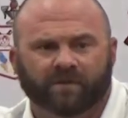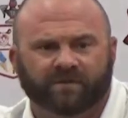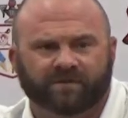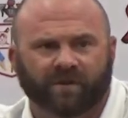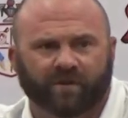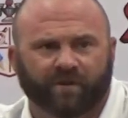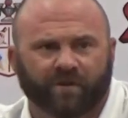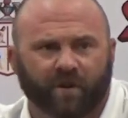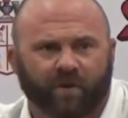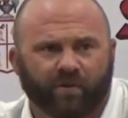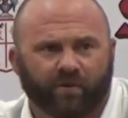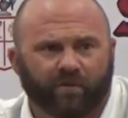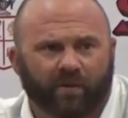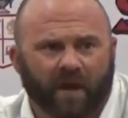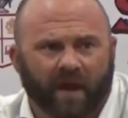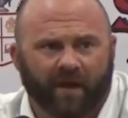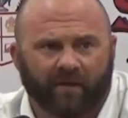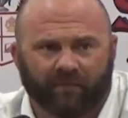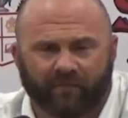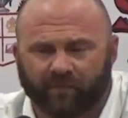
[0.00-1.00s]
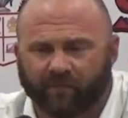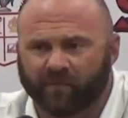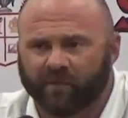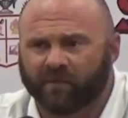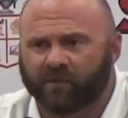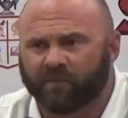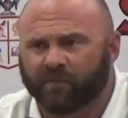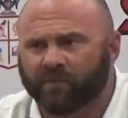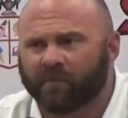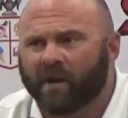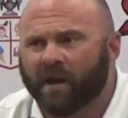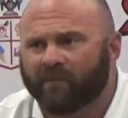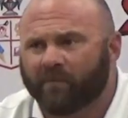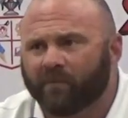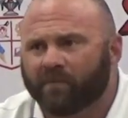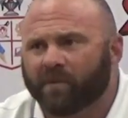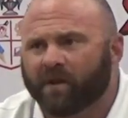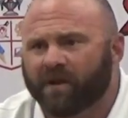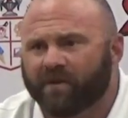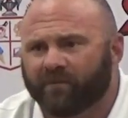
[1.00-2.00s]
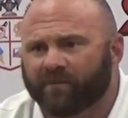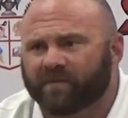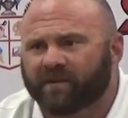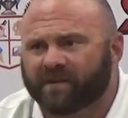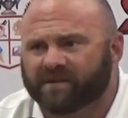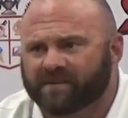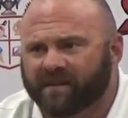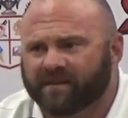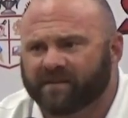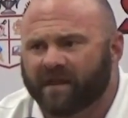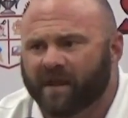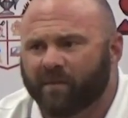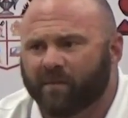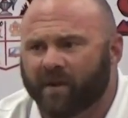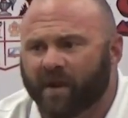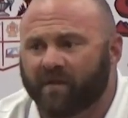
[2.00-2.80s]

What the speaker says: So, you know, we have a plan for things like that.